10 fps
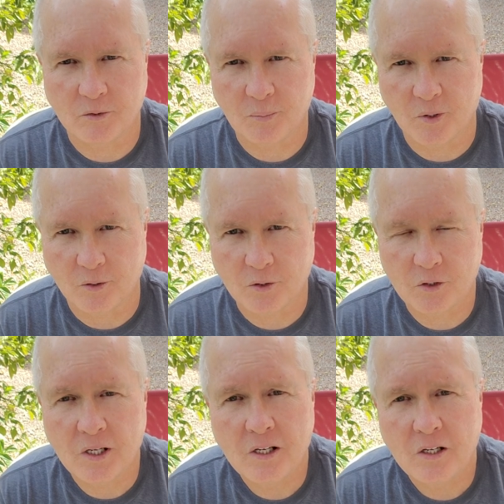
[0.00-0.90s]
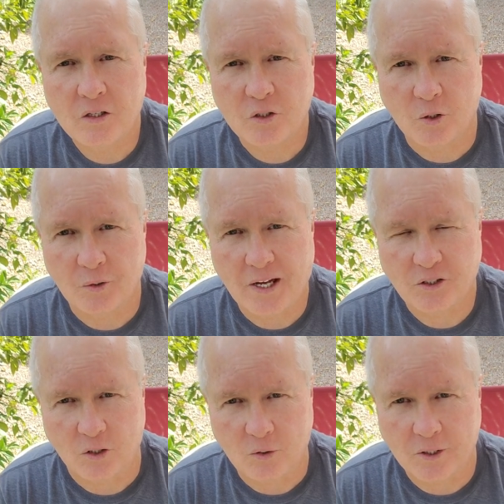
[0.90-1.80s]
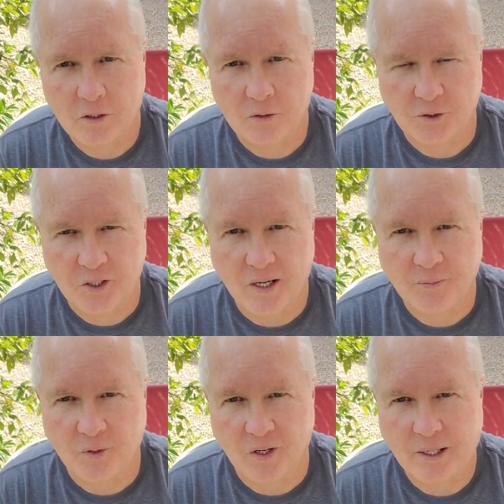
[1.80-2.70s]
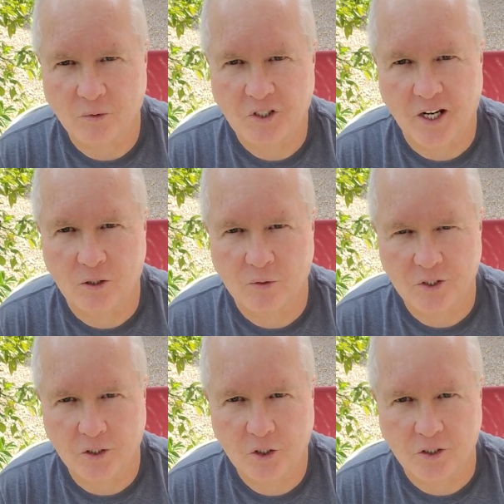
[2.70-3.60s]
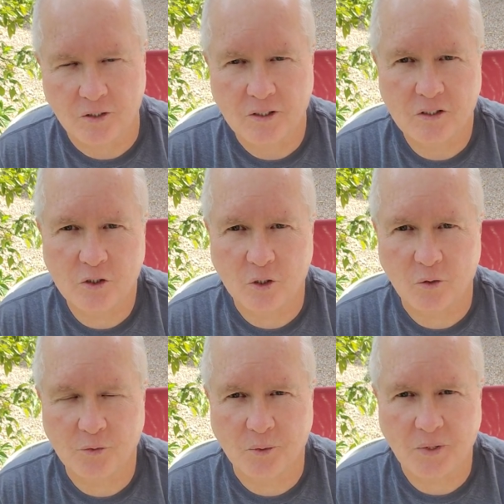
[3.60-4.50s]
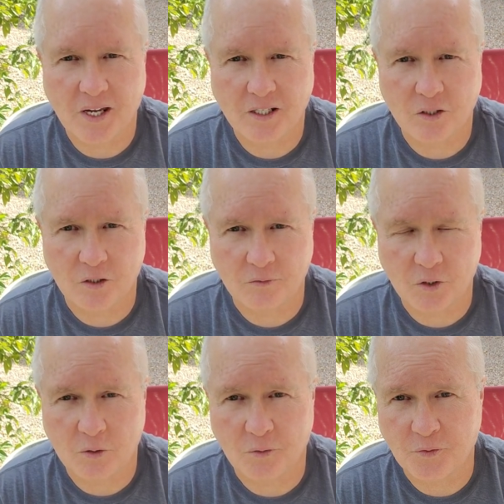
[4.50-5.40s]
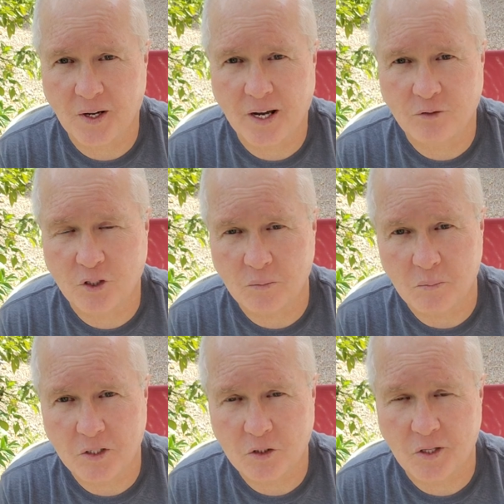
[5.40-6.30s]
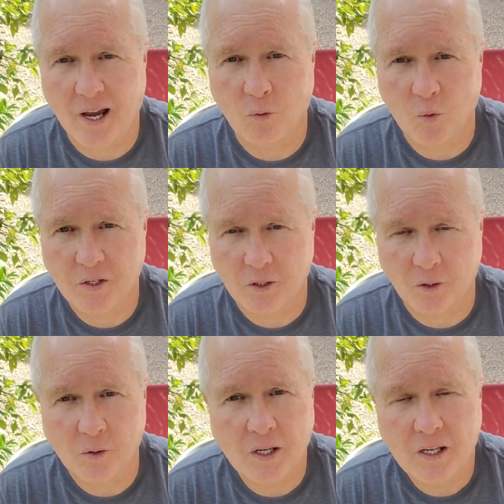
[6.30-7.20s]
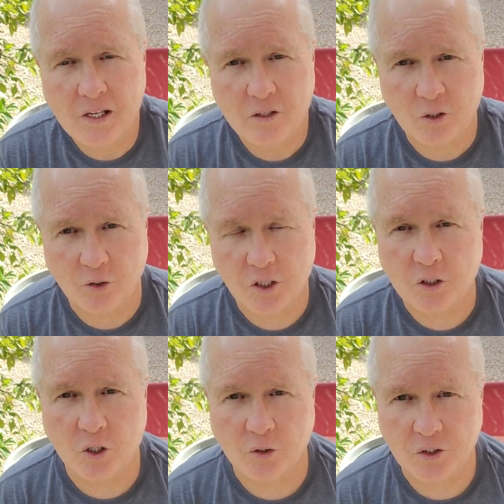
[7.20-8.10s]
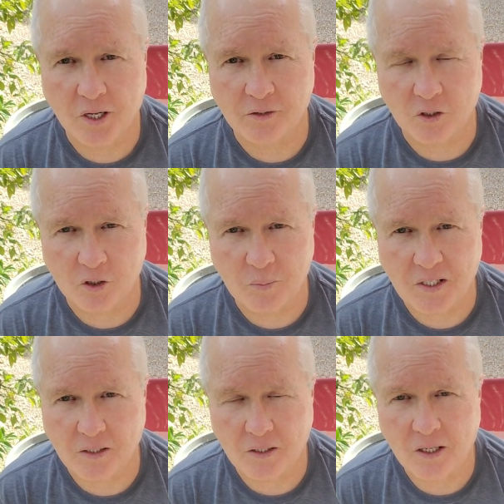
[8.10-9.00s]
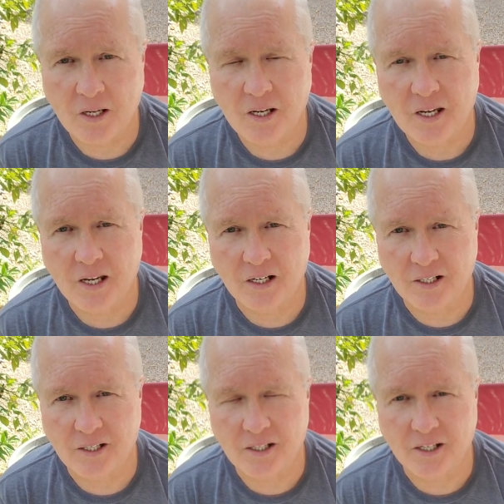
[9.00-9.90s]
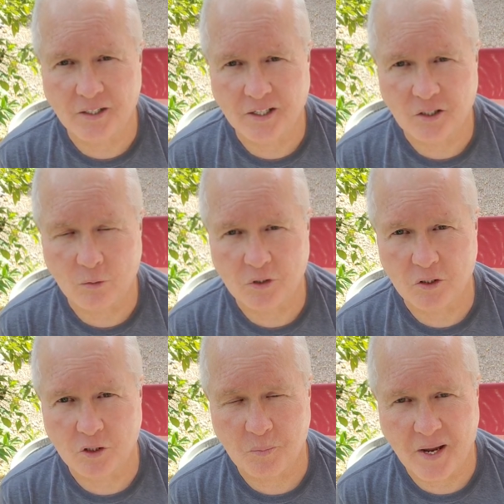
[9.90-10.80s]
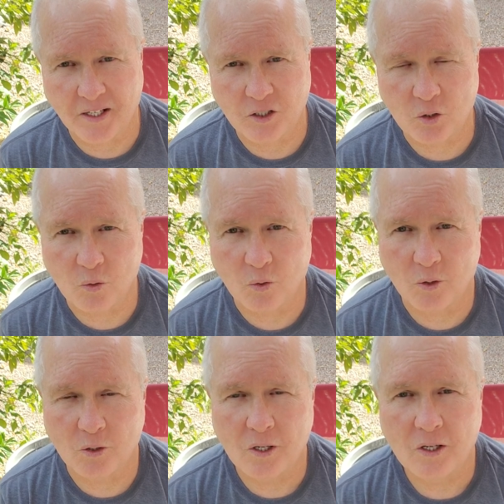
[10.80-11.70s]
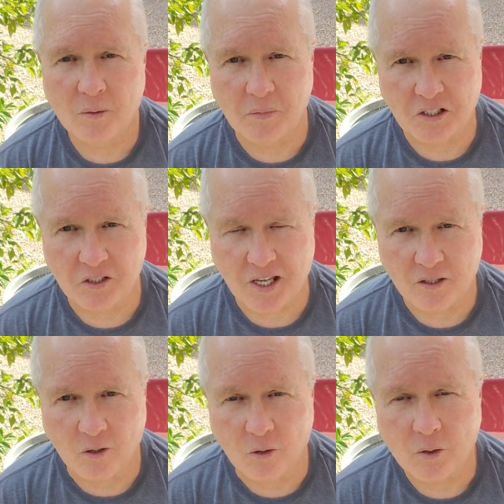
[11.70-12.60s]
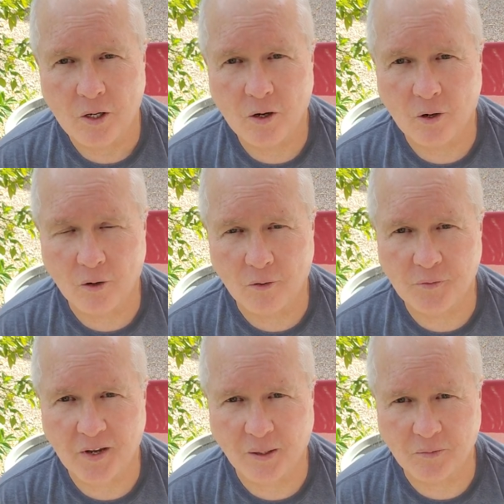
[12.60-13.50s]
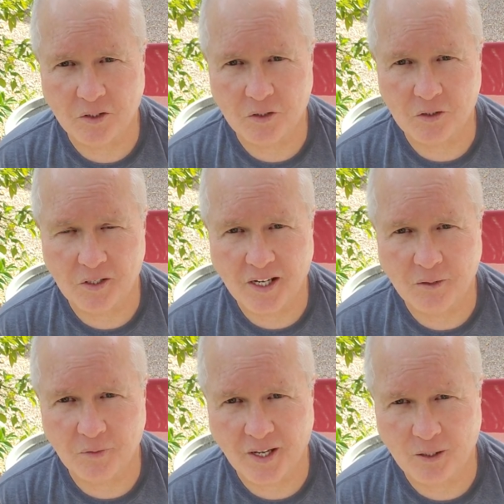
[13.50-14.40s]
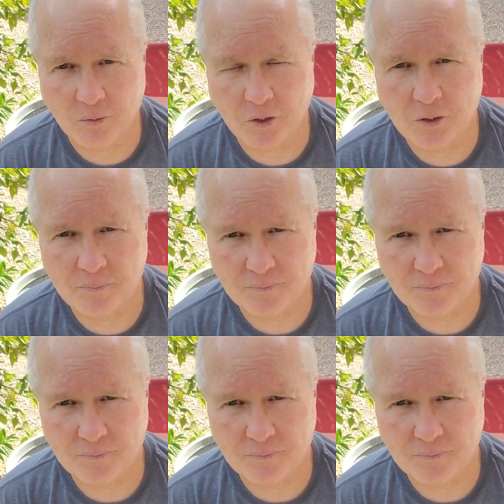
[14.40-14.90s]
burst. So that's a critical time for language acquisition. So from the ages of 2 to 5, she missed that window. So she chose not to speak unless it was in Spanish or Mixteco, her family's native language,